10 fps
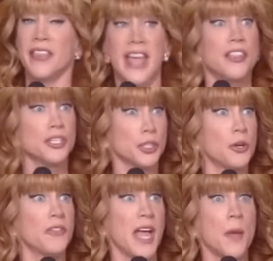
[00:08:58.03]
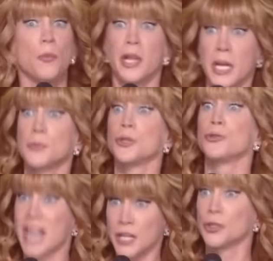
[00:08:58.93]
Then the two of them run up
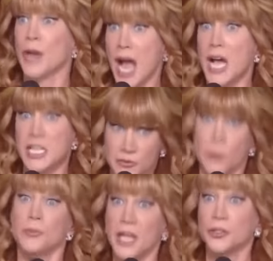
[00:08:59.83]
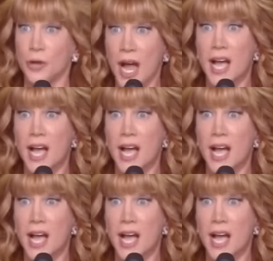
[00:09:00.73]
to Dr. Oz from Dr.